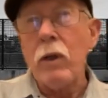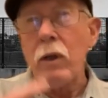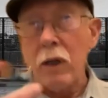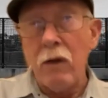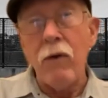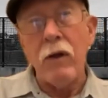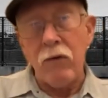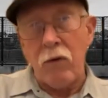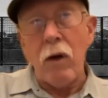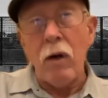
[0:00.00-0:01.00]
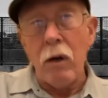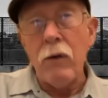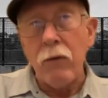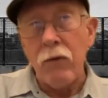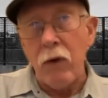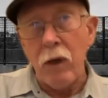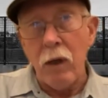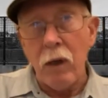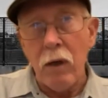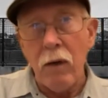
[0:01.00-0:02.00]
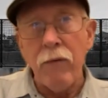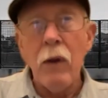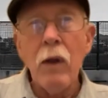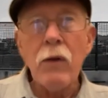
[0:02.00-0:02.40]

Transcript: really advanced our understanding of